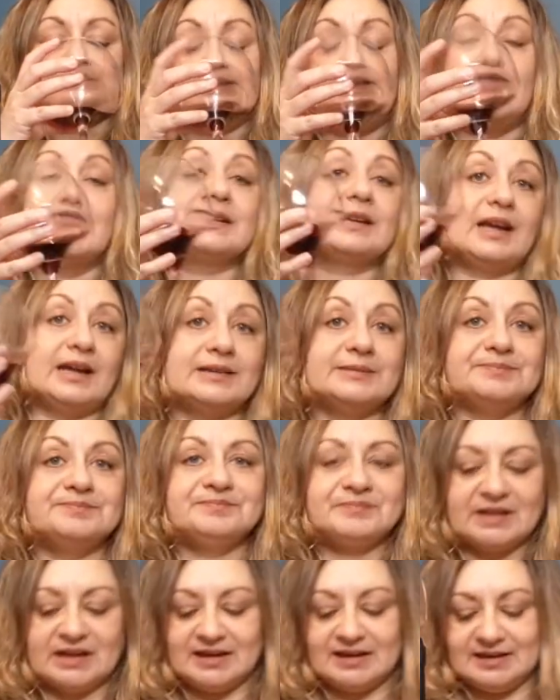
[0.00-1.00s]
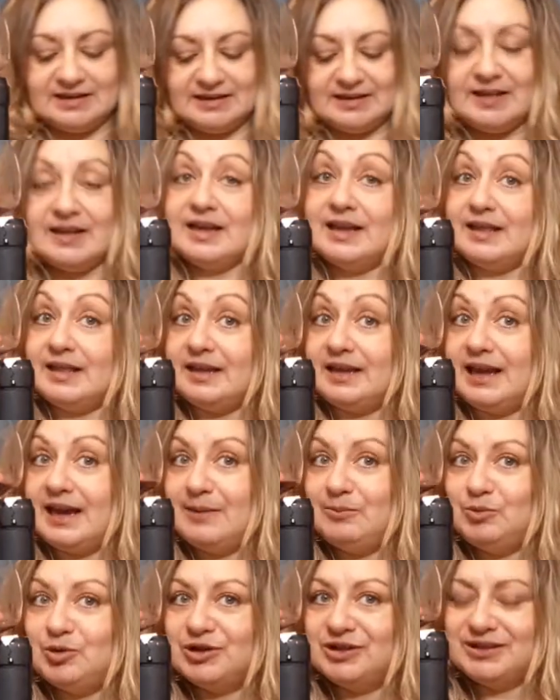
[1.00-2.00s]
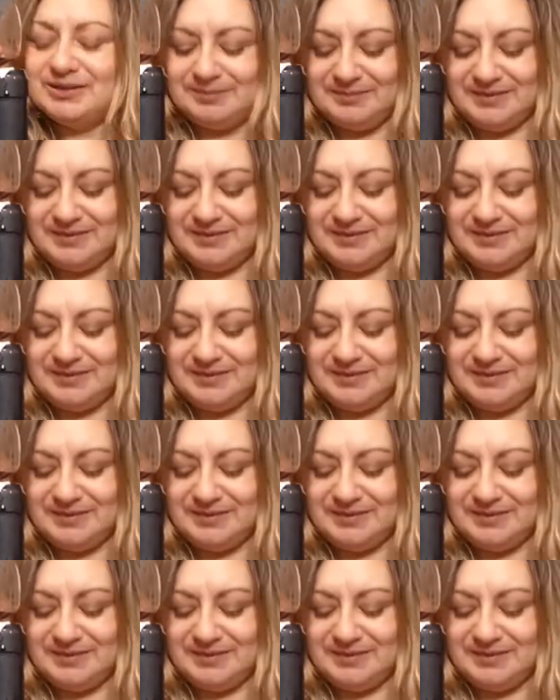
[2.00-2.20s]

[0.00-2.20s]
Again, the M word,